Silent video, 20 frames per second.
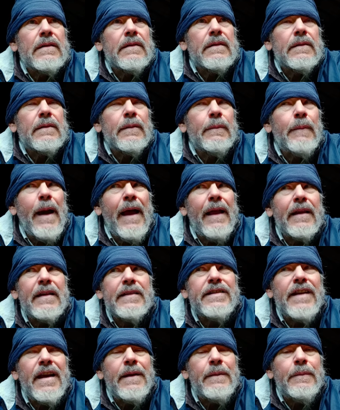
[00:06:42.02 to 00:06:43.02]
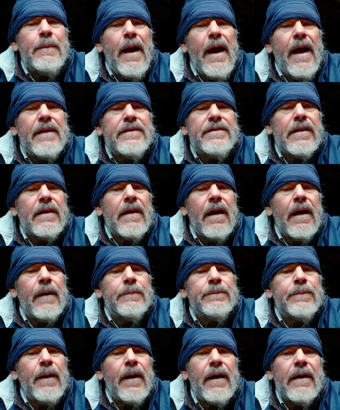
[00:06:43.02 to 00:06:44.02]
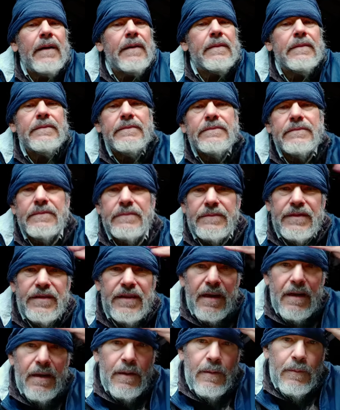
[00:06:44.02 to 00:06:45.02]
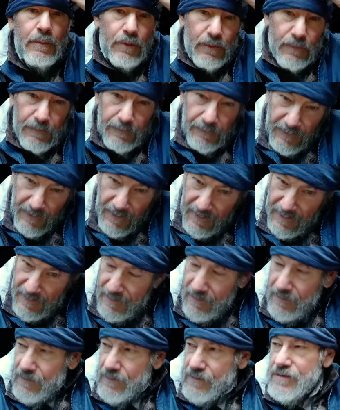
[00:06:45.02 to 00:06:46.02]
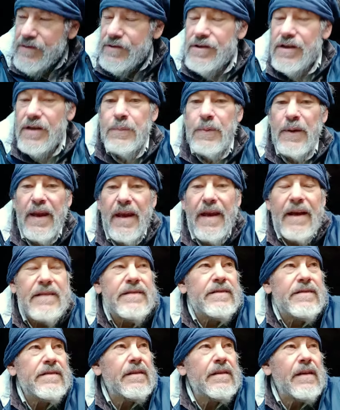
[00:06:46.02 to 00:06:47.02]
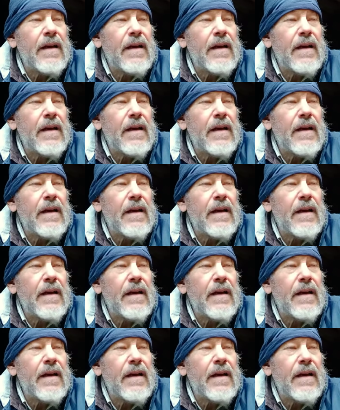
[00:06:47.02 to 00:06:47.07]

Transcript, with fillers: the mileage ain't matching up. terrible. They use GPS,